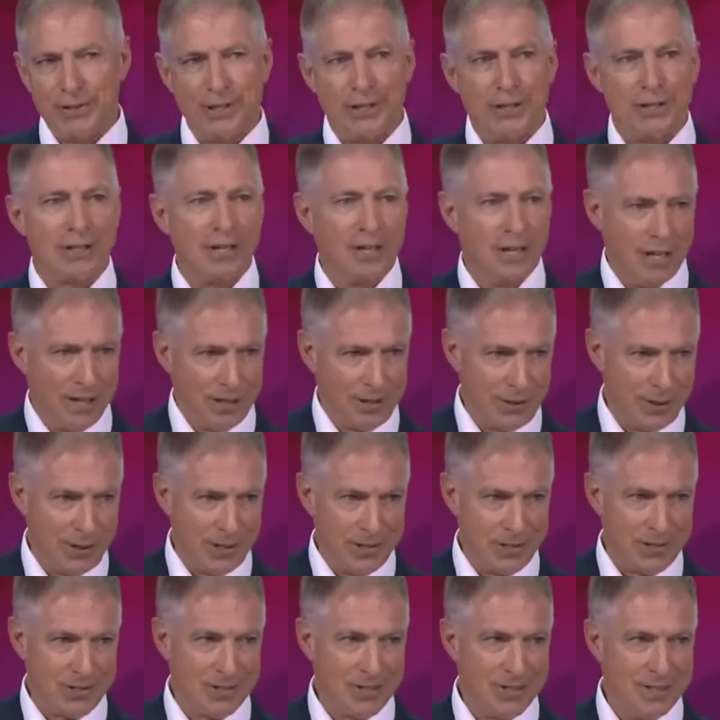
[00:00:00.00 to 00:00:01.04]
their
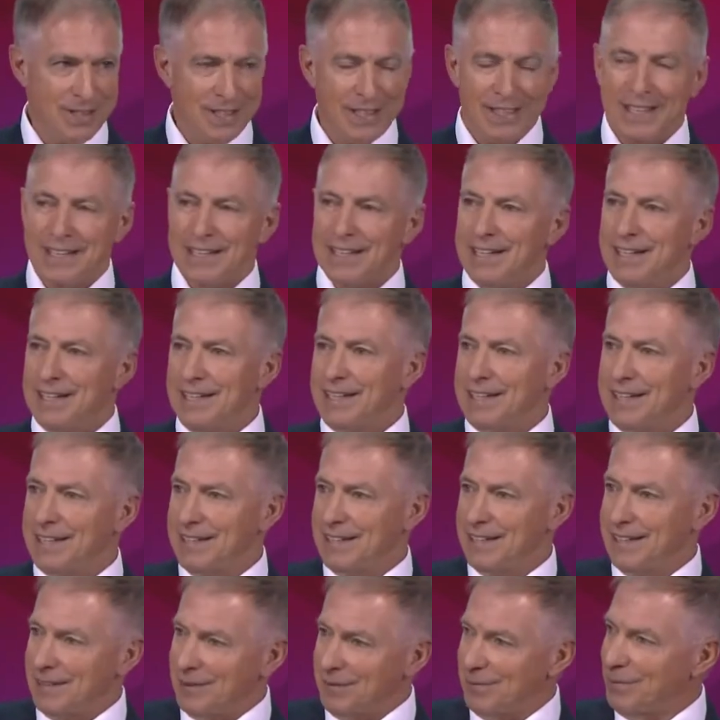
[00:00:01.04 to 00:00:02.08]
Congress,
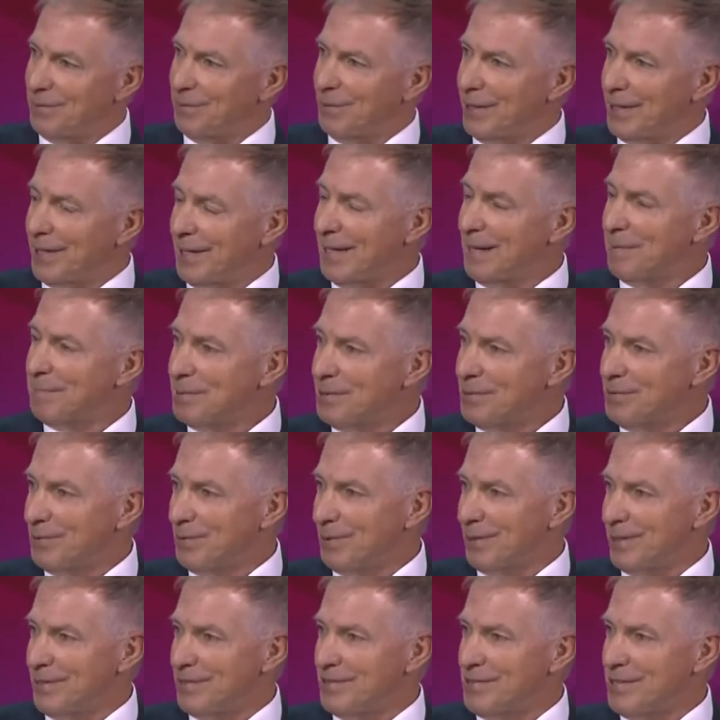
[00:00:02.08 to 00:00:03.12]
and what happened
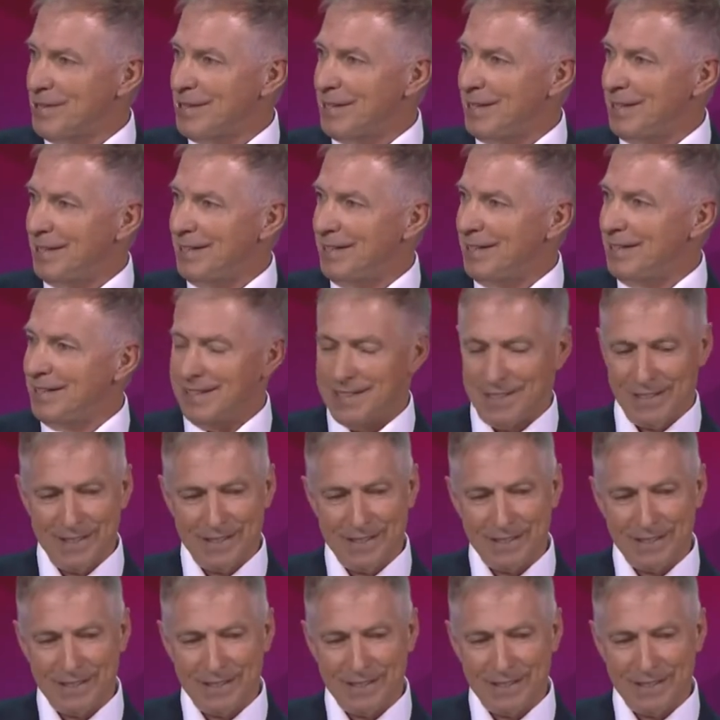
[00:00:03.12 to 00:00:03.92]
was the